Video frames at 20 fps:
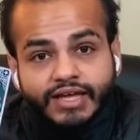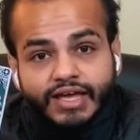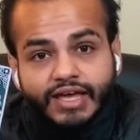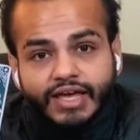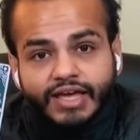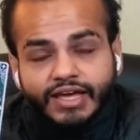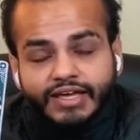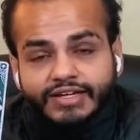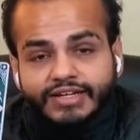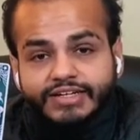
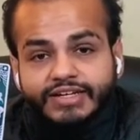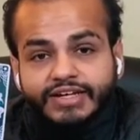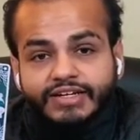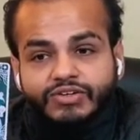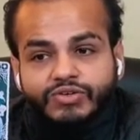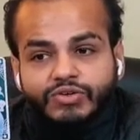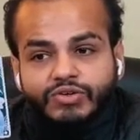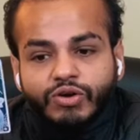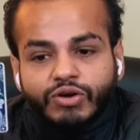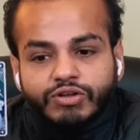and it
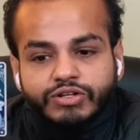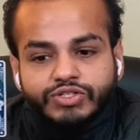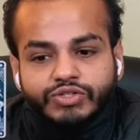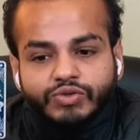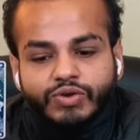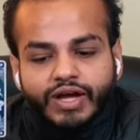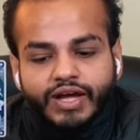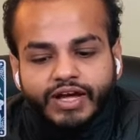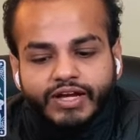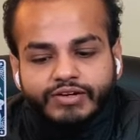could also
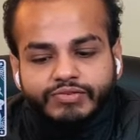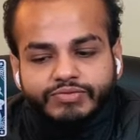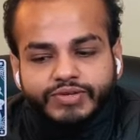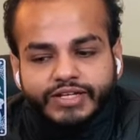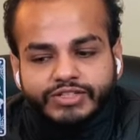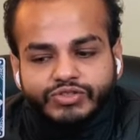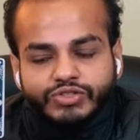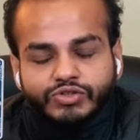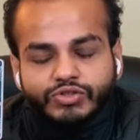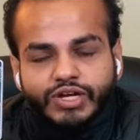have like,
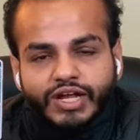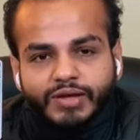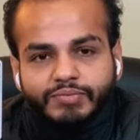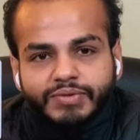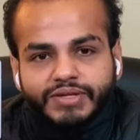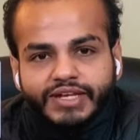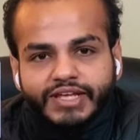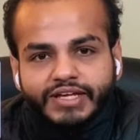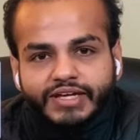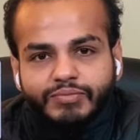so it could have been
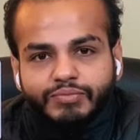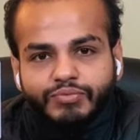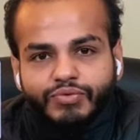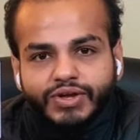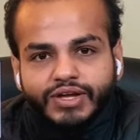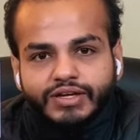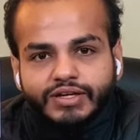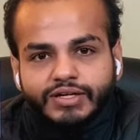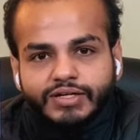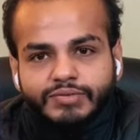like a
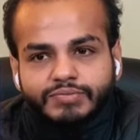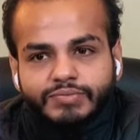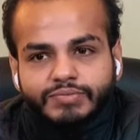breakup,